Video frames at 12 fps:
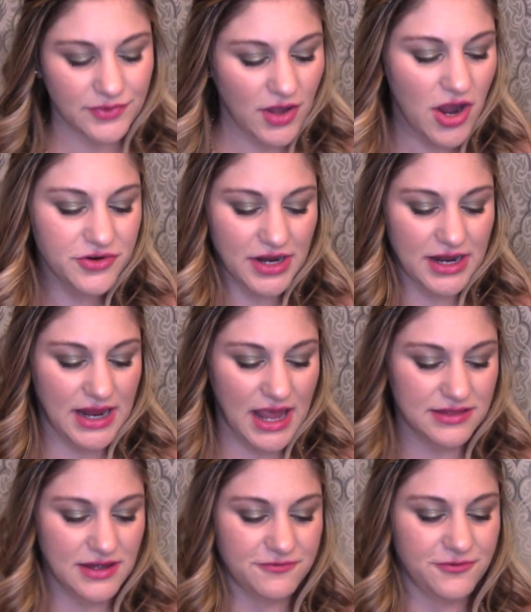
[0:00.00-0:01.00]
Alright,
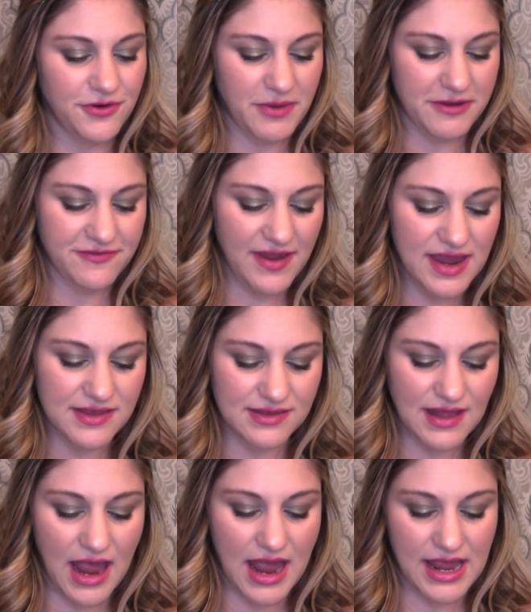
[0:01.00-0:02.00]
and then for my face,
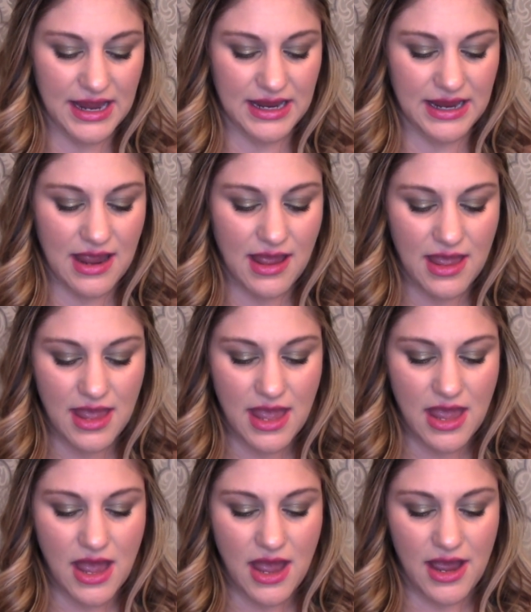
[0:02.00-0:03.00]
I
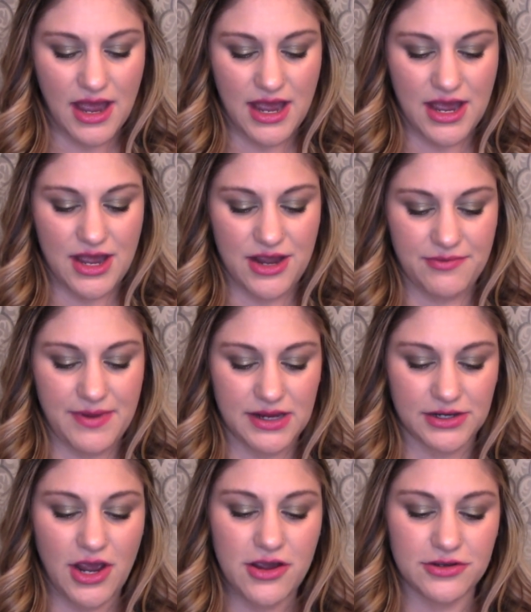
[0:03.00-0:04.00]

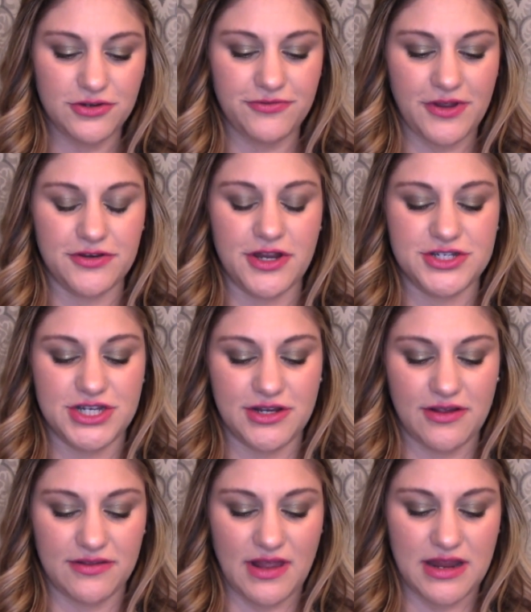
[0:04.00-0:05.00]
got a new foundation
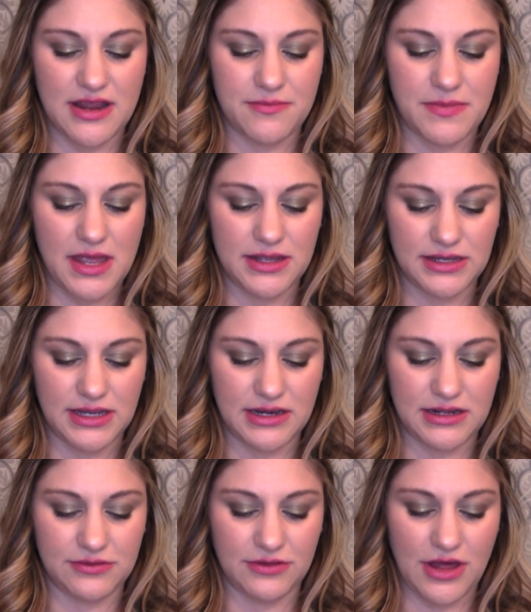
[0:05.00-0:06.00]
because I am
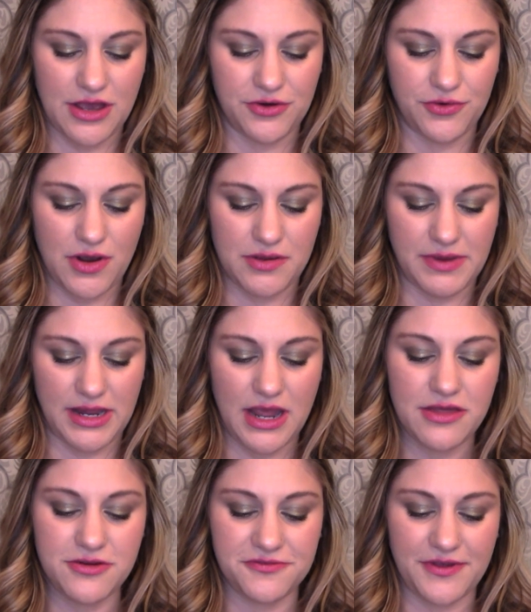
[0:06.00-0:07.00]
getting low on my
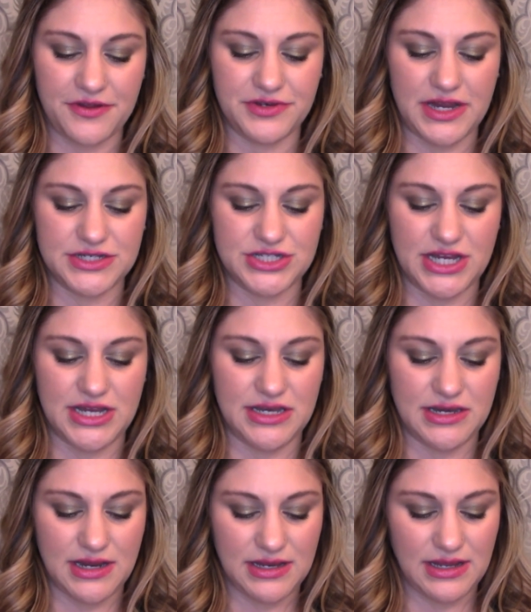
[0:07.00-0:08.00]
other
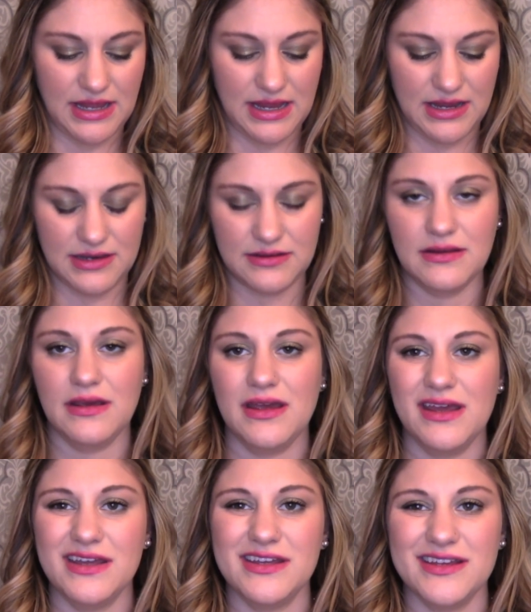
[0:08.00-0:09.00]
foundation, and
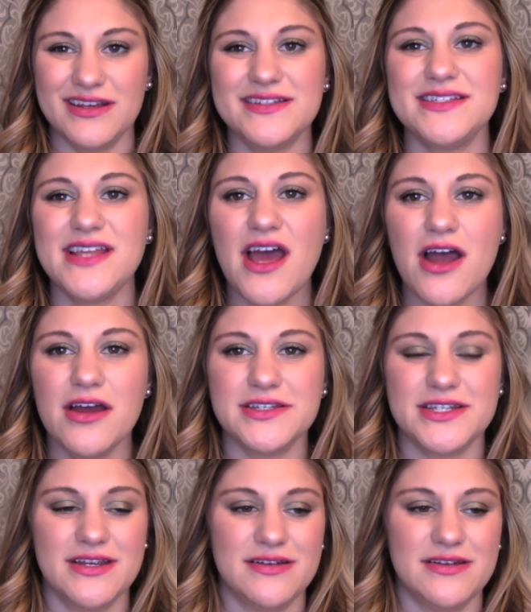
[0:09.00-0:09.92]
it's not